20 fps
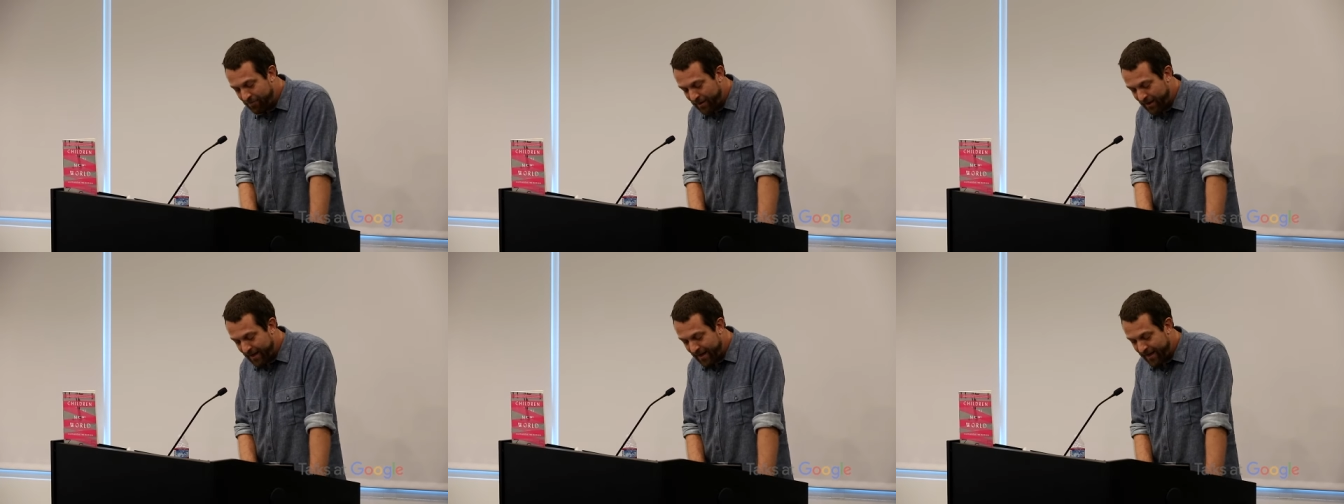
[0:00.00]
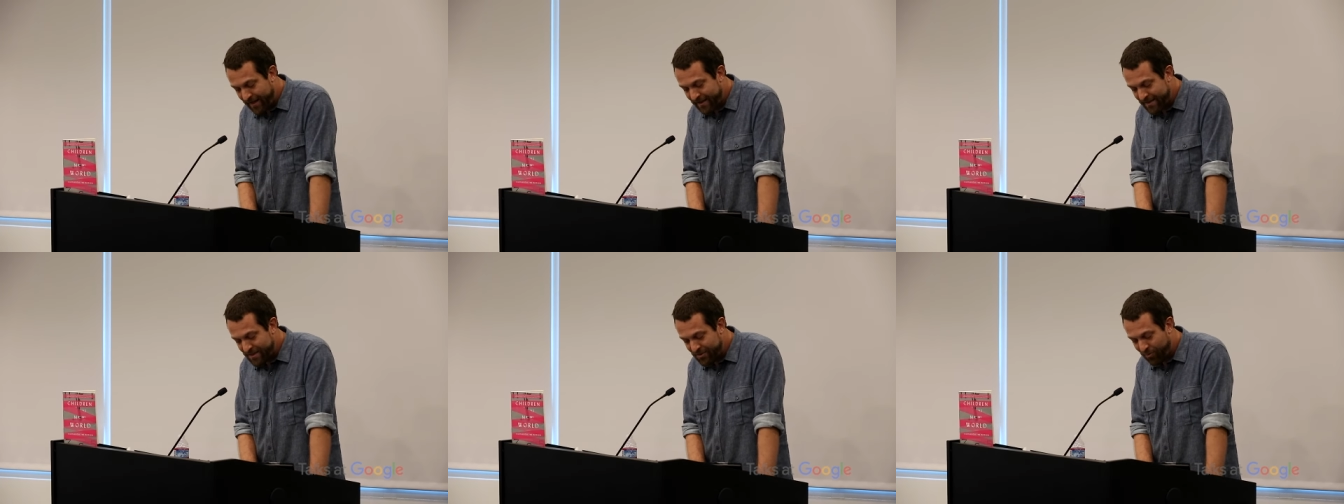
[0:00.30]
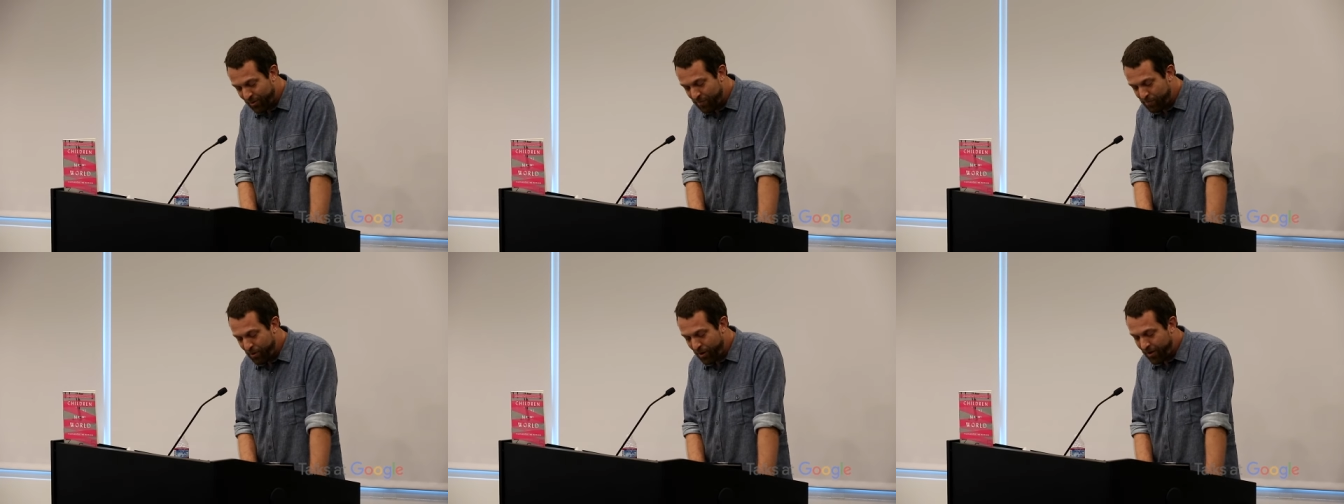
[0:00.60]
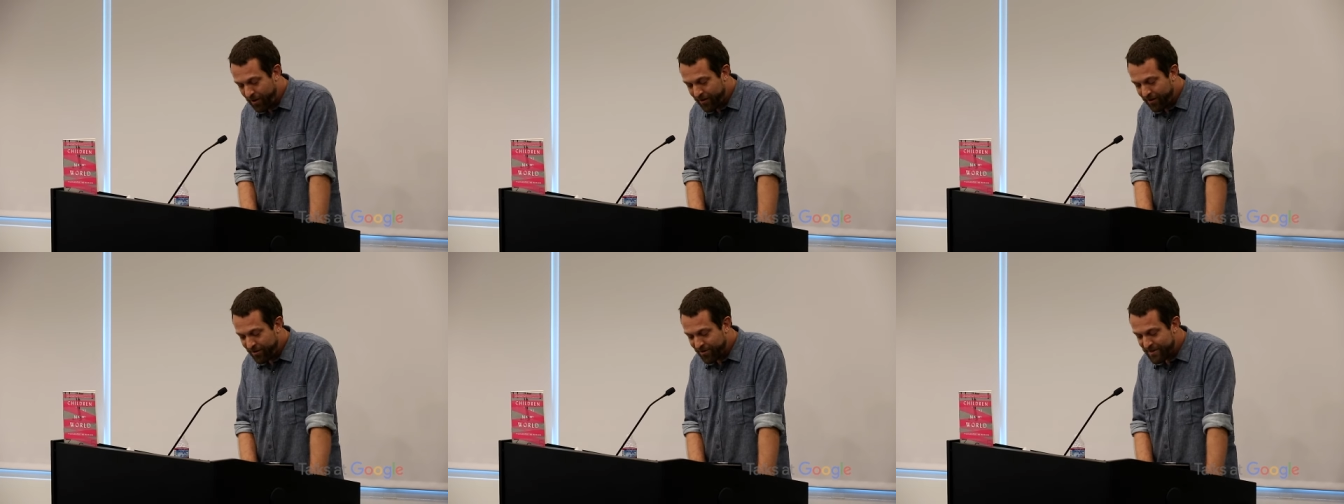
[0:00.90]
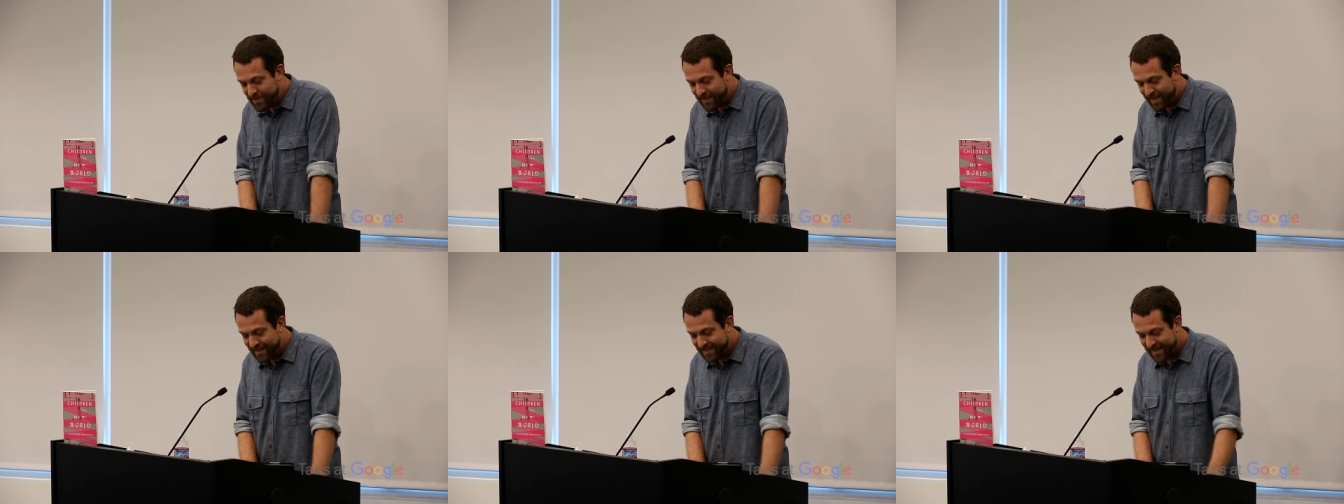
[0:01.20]
plants where
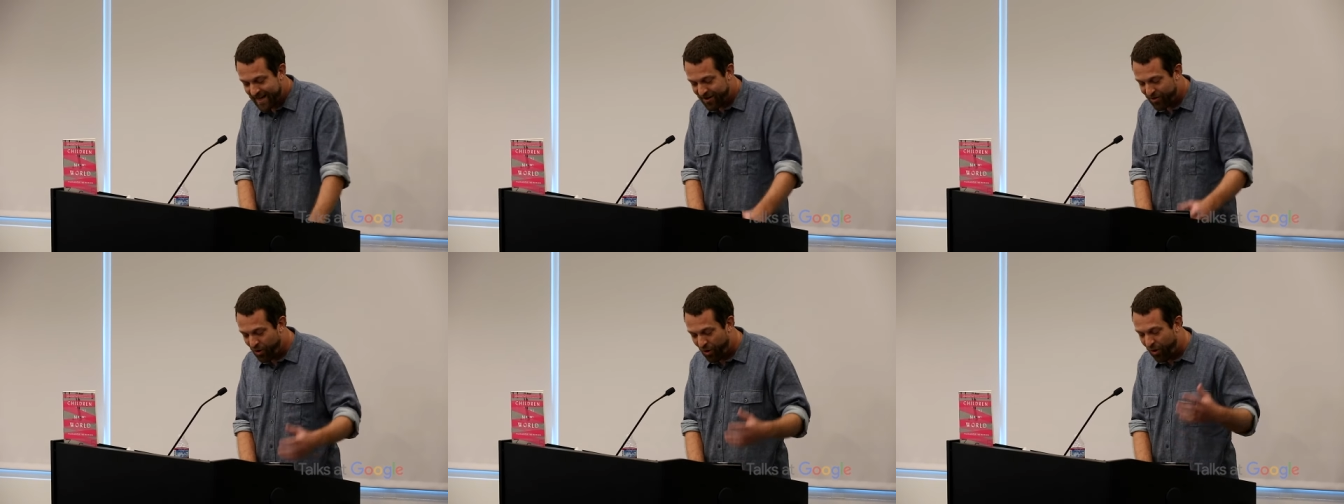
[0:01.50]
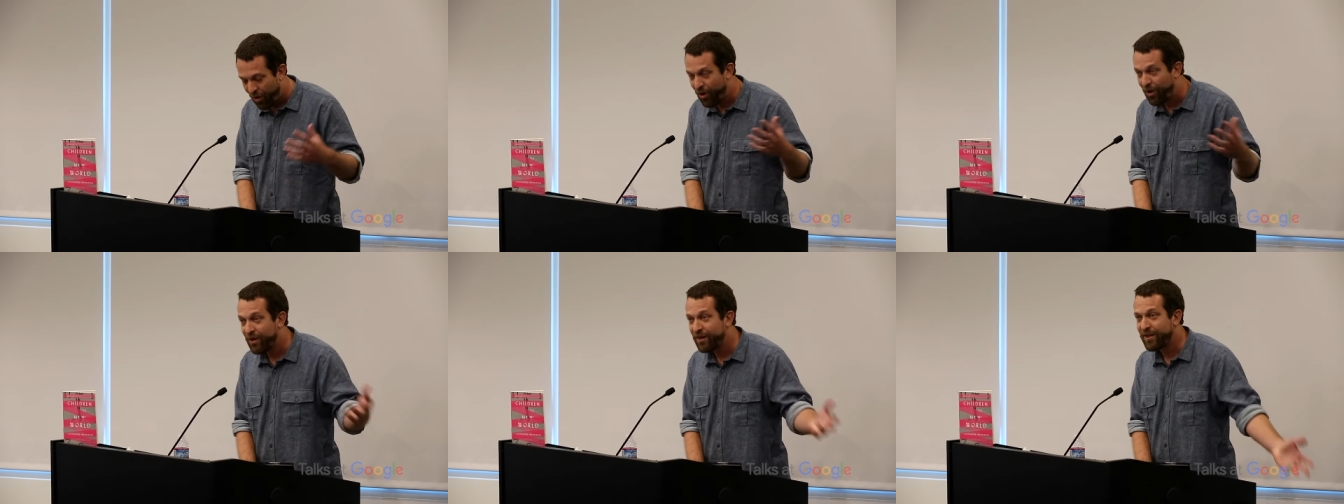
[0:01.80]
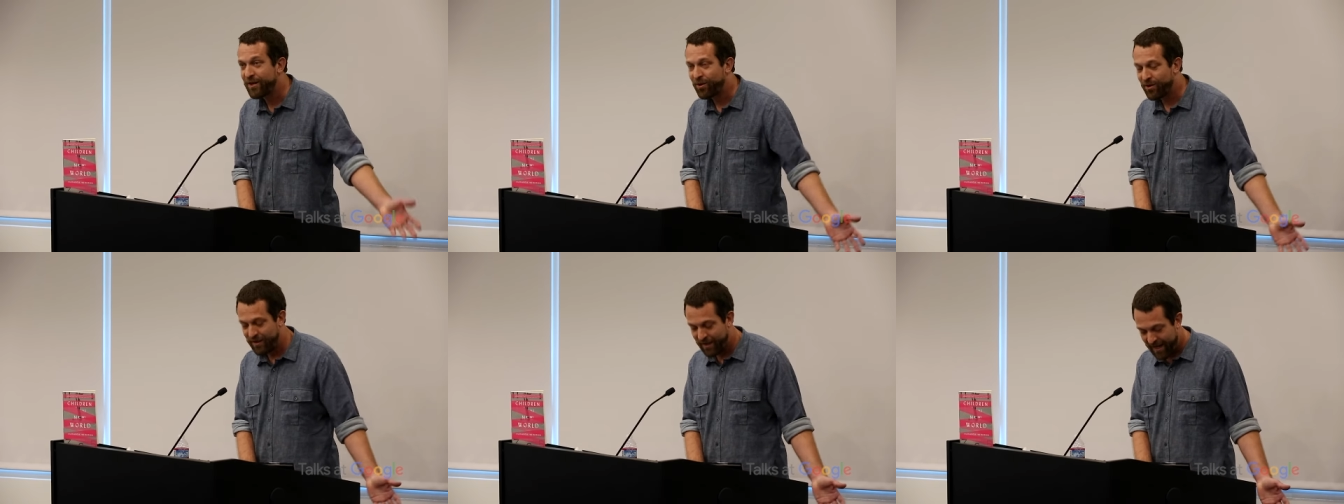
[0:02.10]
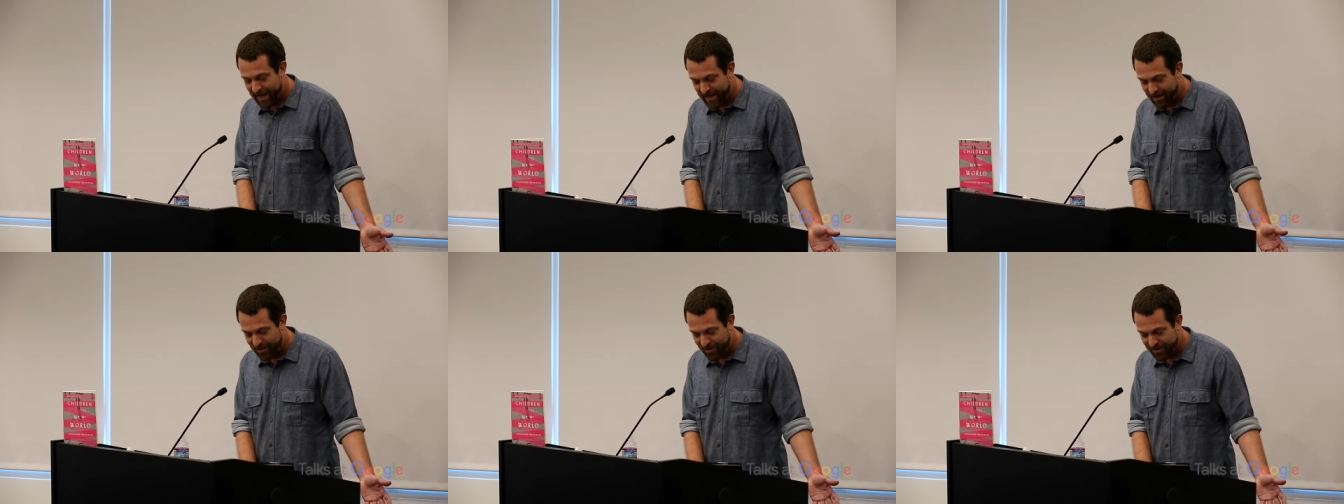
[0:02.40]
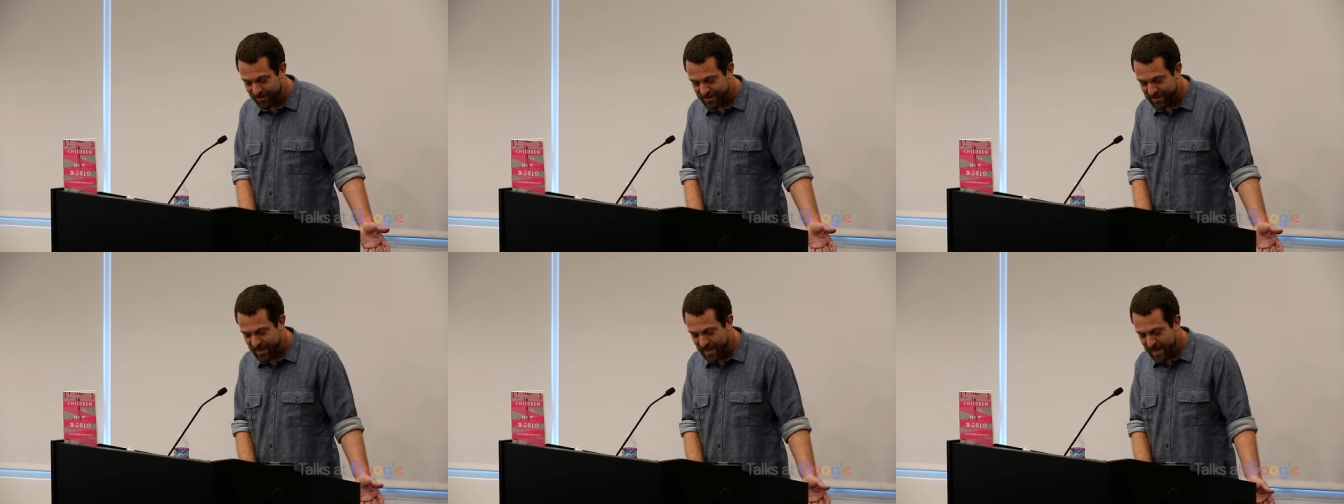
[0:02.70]
partiers let down all their
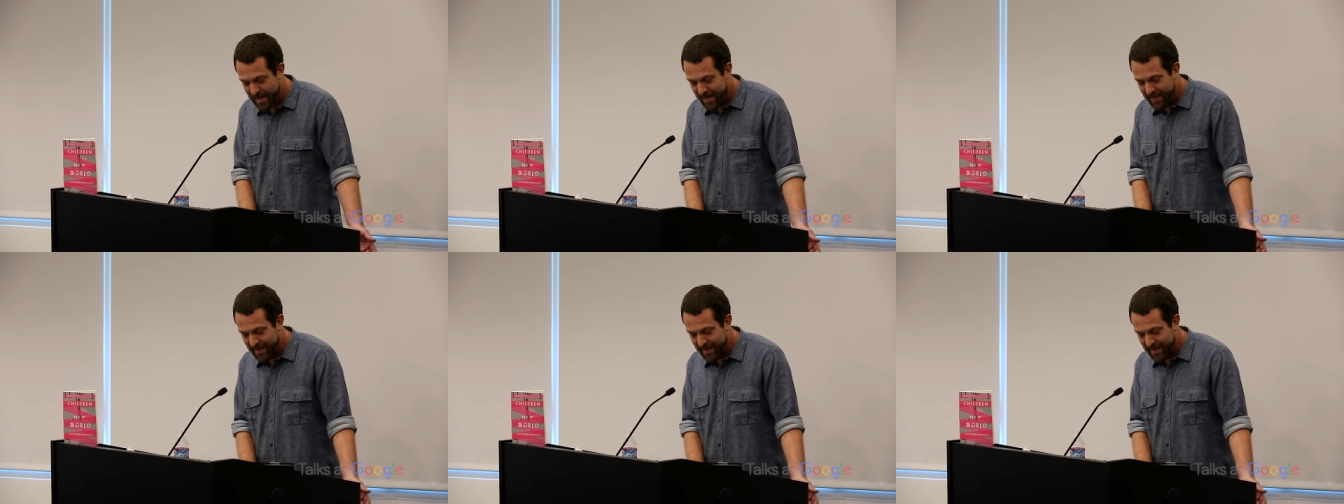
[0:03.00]
layers